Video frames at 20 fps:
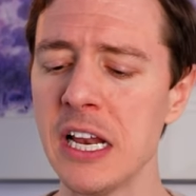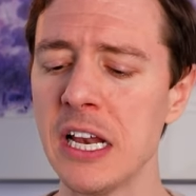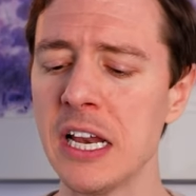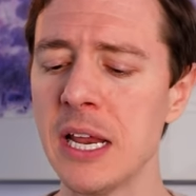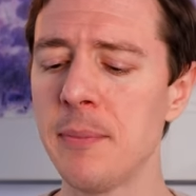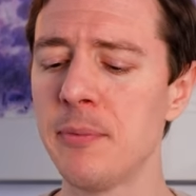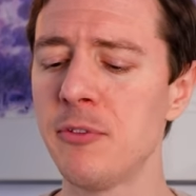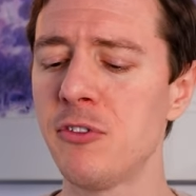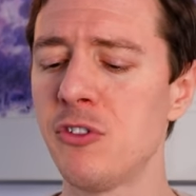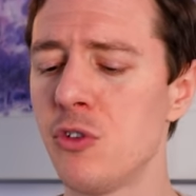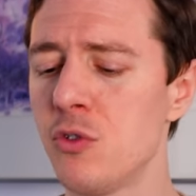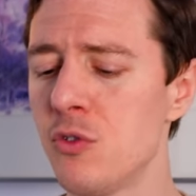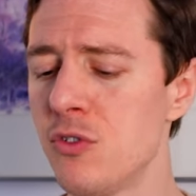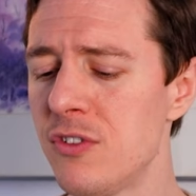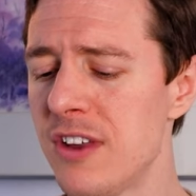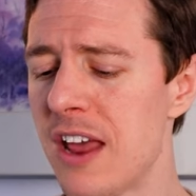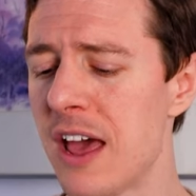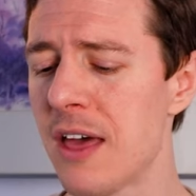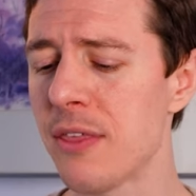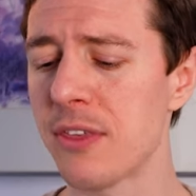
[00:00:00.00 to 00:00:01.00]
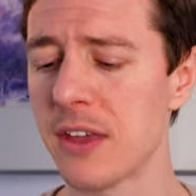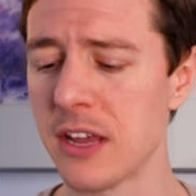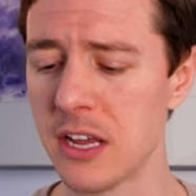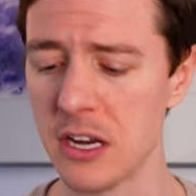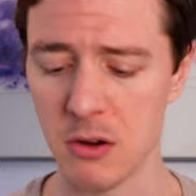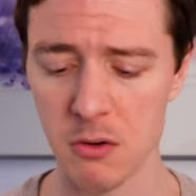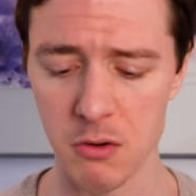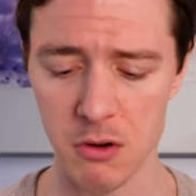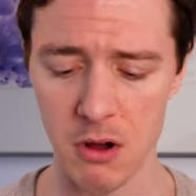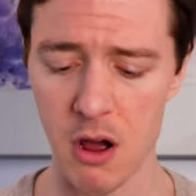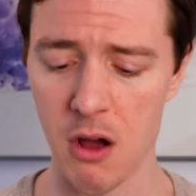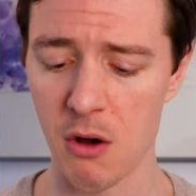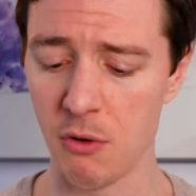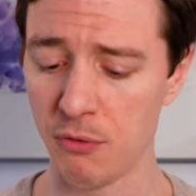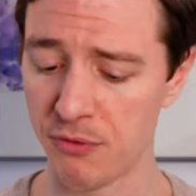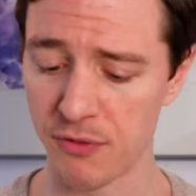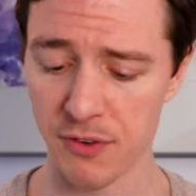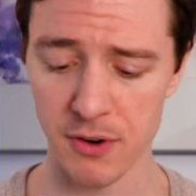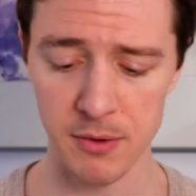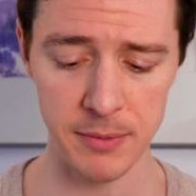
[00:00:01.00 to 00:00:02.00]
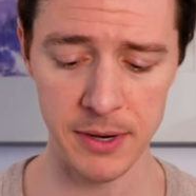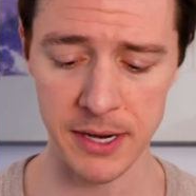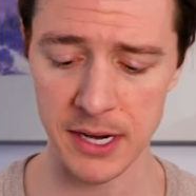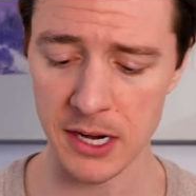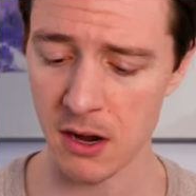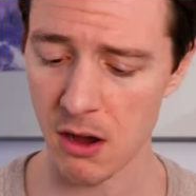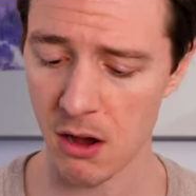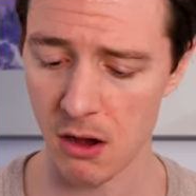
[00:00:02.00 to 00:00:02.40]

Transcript: leaps to death in woe for me.